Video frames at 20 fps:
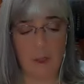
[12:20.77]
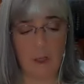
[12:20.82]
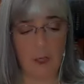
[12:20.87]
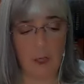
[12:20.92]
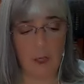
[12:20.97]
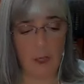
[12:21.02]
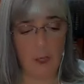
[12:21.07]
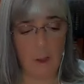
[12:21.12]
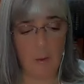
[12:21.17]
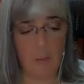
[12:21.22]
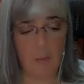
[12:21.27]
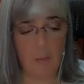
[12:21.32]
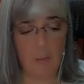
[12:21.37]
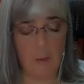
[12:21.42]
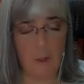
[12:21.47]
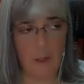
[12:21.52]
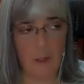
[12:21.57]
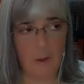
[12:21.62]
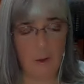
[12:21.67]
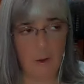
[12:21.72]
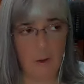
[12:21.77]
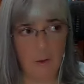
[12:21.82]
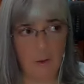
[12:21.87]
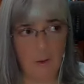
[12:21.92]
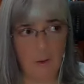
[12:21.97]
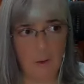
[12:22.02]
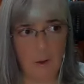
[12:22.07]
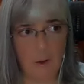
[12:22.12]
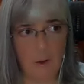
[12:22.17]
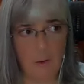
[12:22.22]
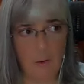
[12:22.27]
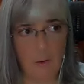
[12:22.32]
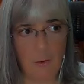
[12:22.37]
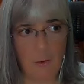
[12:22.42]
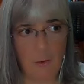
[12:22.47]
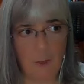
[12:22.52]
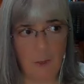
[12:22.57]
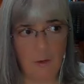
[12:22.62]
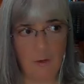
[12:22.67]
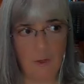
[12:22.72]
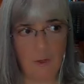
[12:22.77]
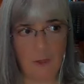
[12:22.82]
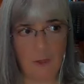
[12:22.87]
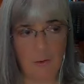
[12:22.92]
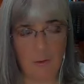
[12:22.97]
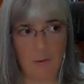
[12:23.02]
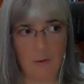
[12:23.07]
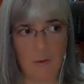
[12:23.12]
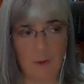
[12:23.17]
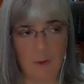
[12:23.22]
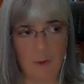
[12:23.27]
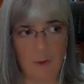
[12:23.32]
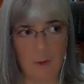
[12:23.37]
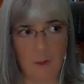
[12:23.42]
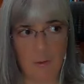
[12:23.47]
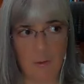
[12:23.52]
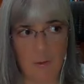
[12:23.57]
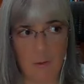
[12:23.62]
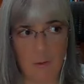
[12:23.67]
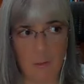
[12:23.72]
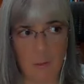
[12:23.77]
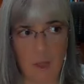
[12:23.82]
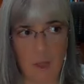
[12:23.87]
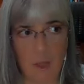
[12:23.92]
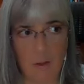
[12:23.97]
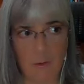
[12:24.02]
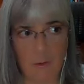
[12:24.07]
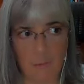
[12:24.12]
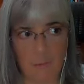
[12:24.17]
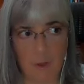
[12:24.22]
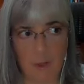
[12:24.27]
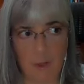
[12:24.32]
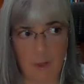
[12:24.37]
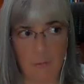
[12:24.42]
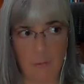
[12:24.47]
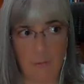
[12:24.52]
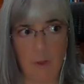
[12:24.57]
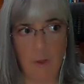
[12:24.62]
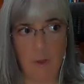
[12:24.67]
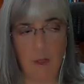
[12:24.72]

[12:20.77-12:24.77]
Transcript: And here's the interesting thing for me as a 5.